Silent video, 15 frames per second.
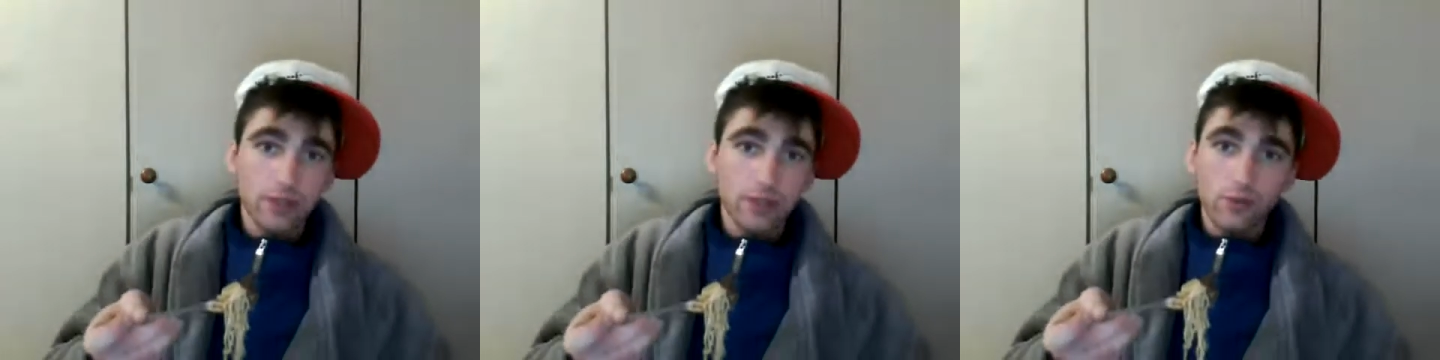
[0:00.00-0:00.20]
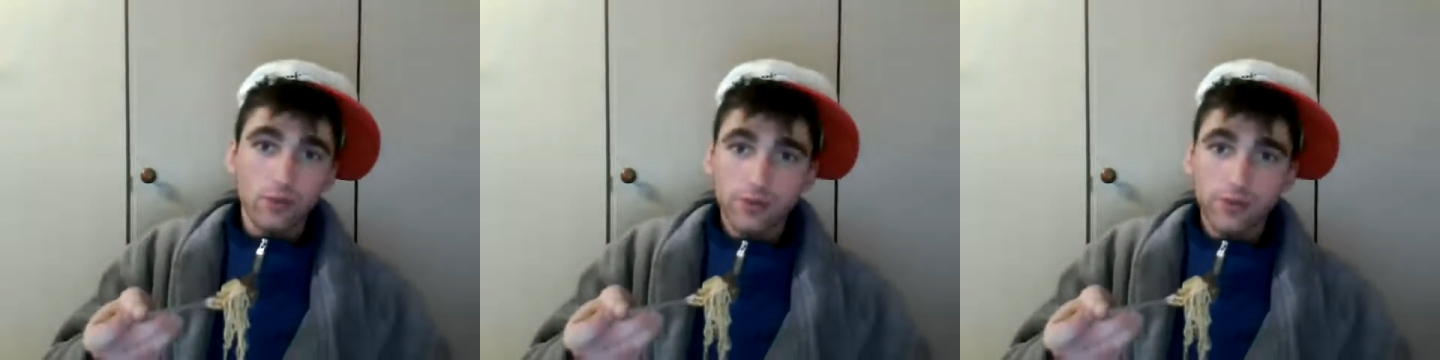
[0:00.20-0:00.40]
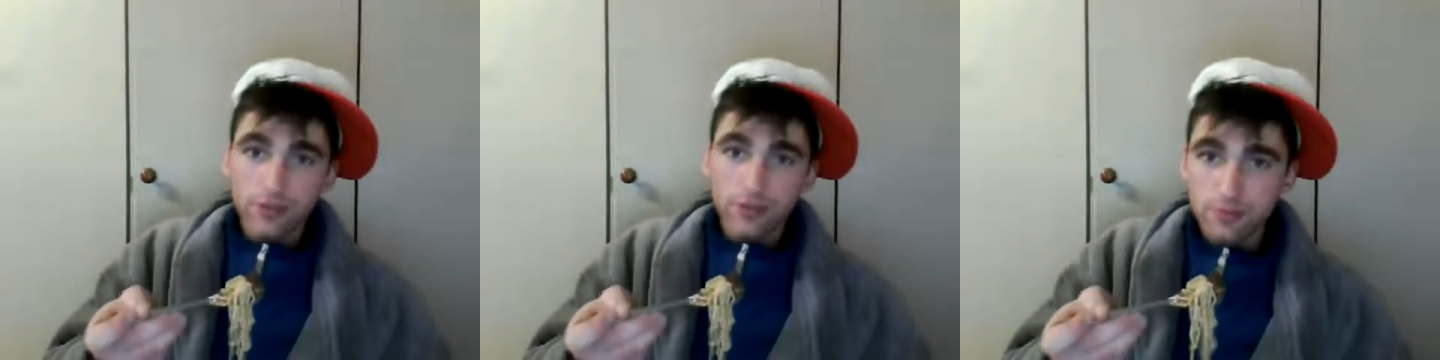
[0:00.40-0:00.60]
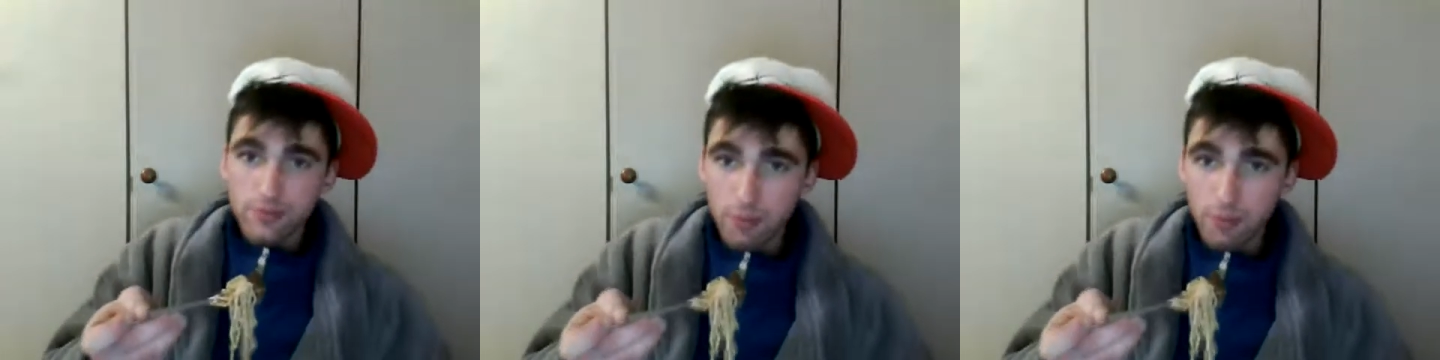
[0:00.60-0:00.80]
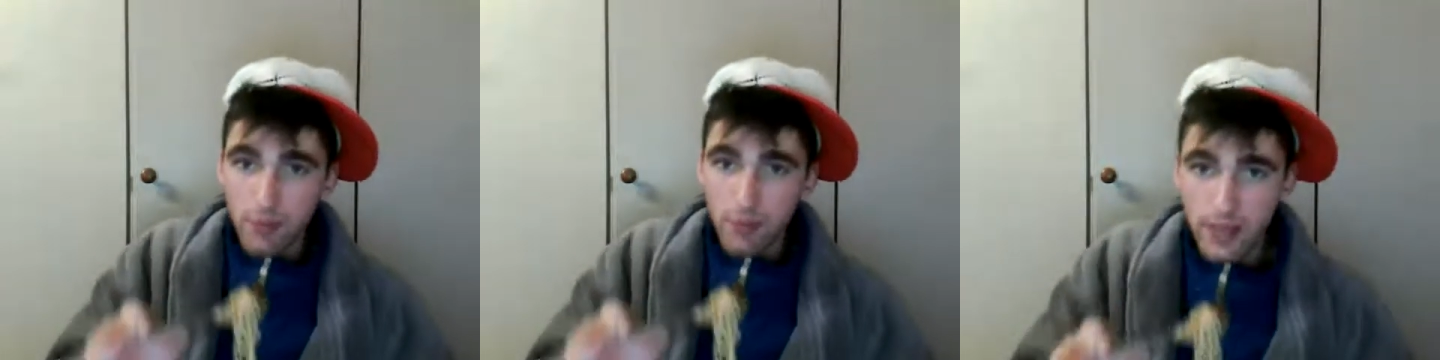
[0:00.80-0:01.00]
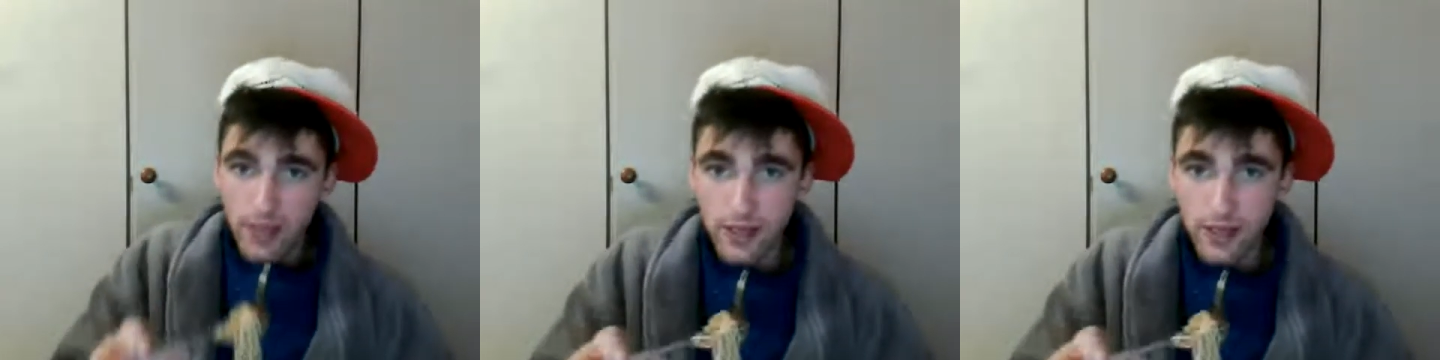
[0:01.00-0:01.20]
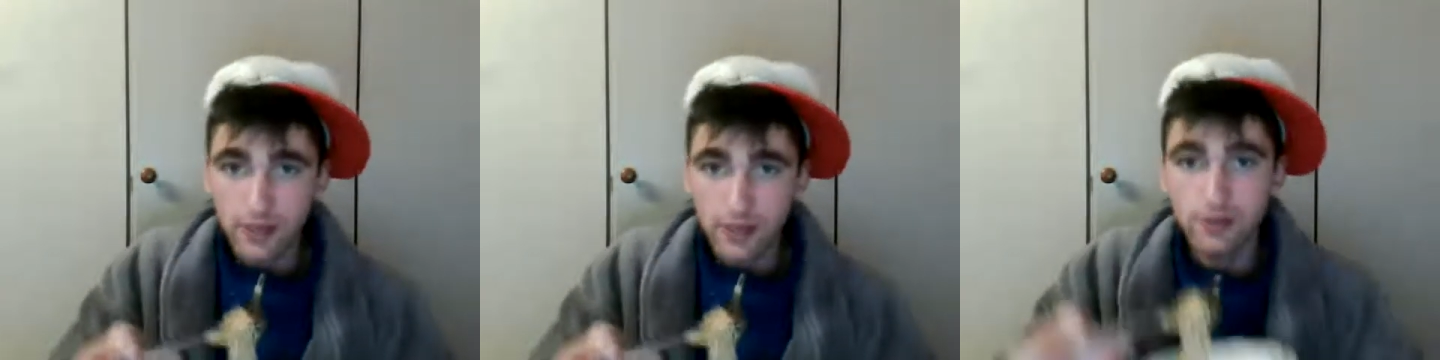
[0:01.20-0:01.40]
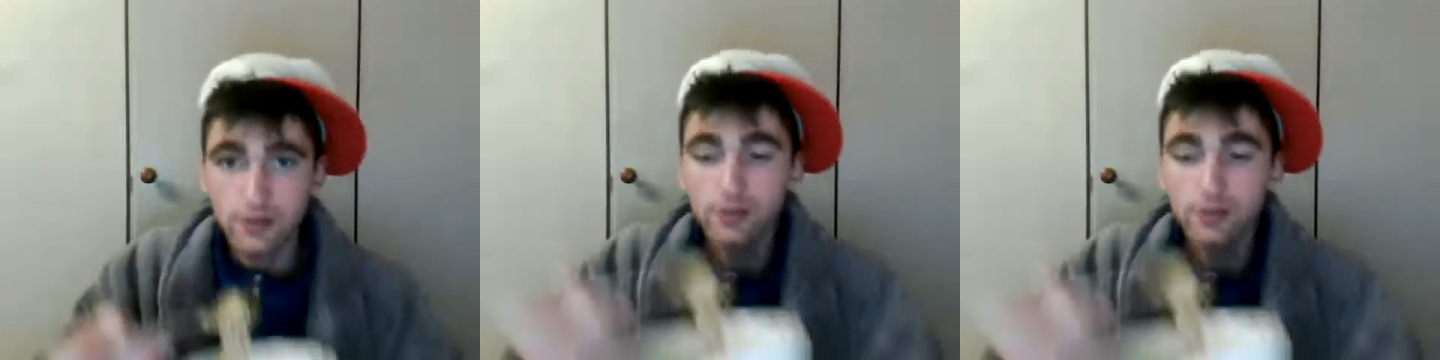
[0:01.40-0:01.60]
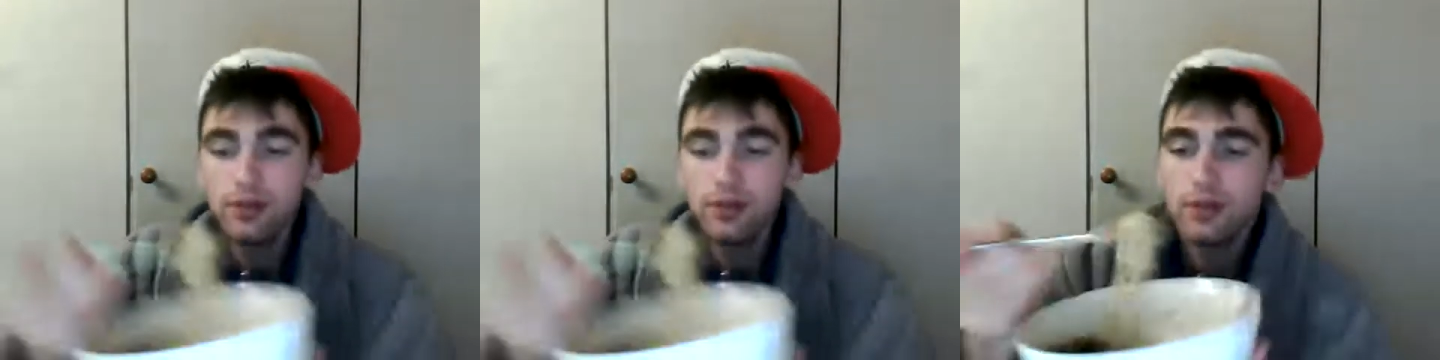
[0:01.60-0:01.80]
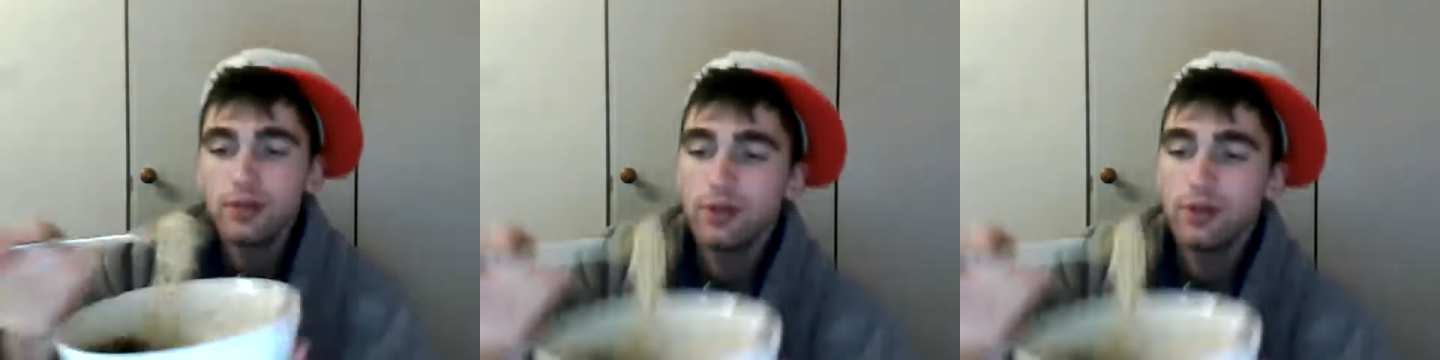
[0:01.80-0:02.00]
once it's prepared
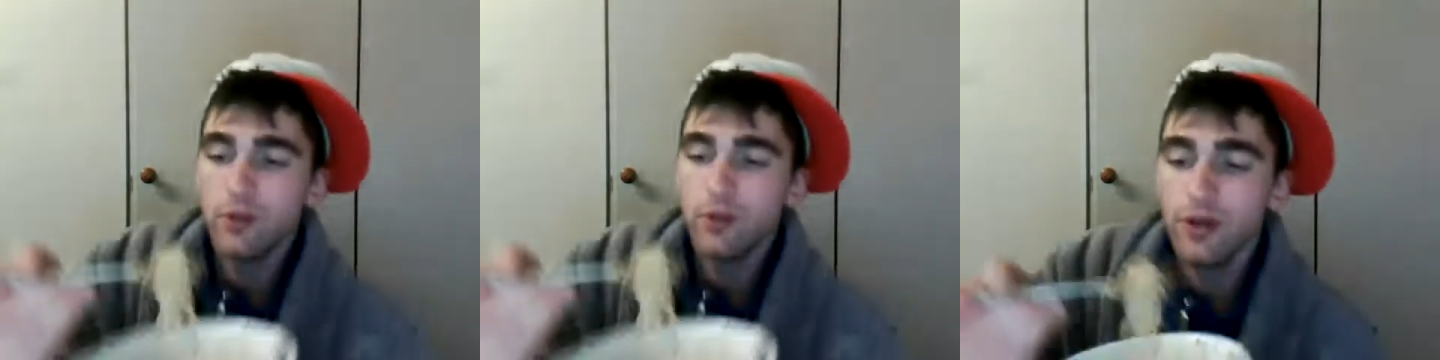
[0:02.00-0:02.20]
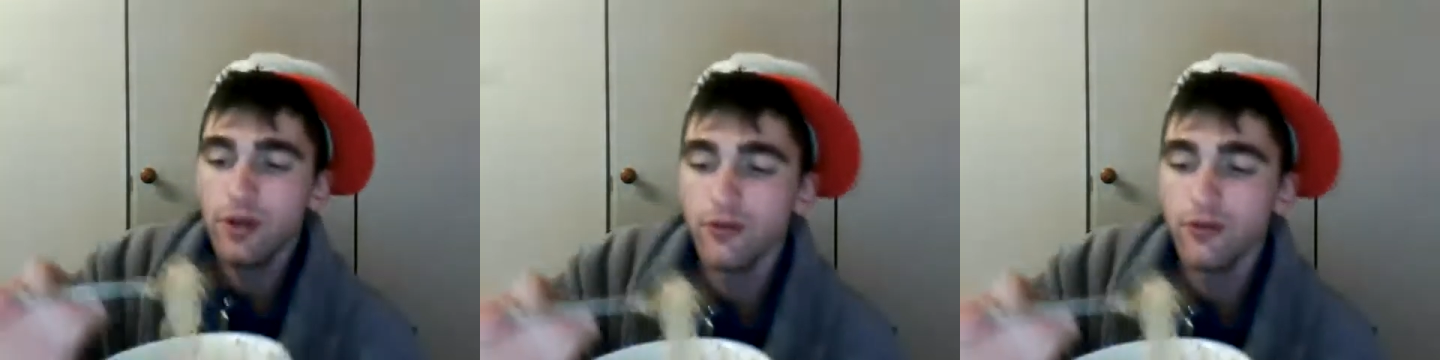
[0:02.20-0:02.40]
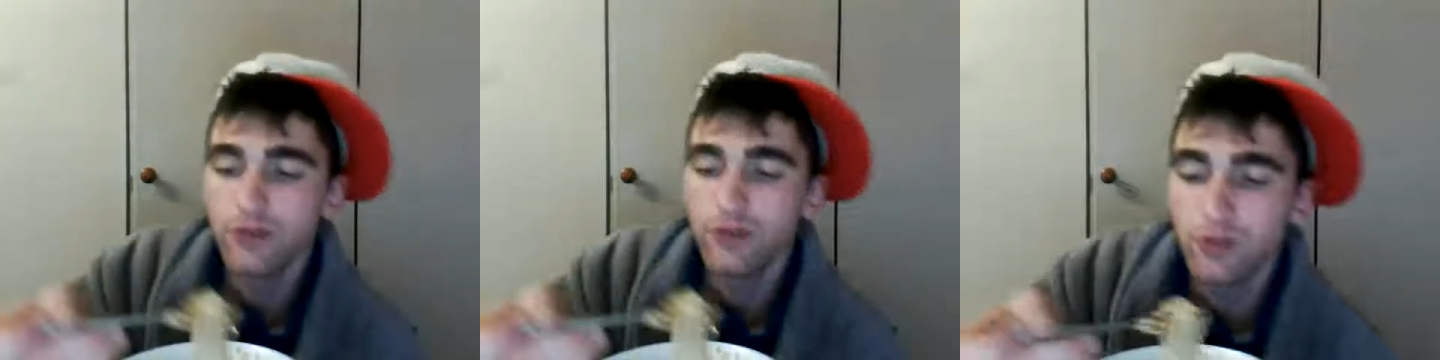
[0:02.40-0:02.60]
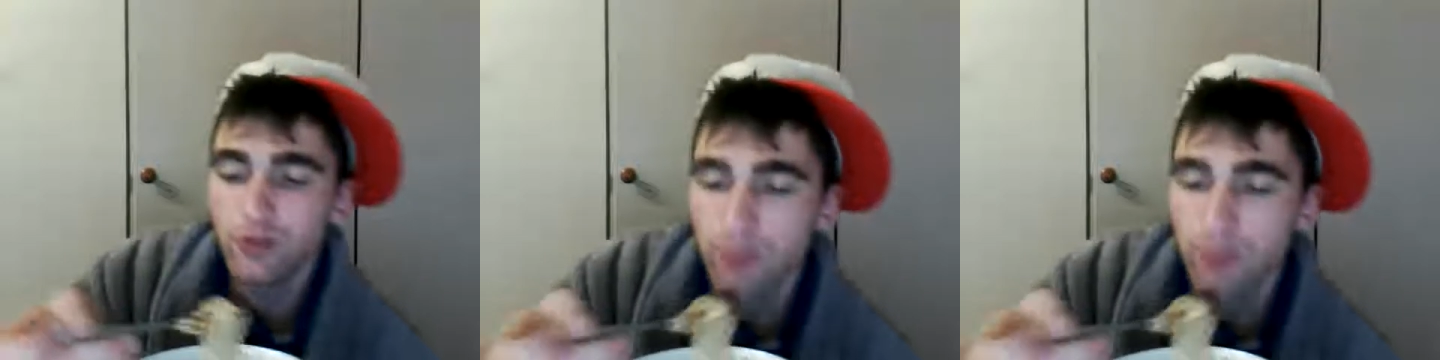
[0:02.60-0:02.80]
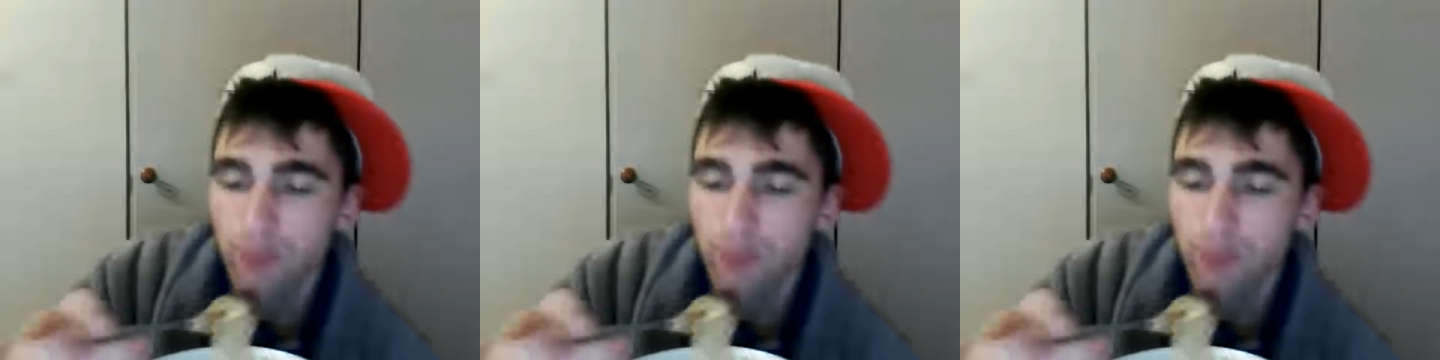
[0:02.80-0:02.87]
well for you.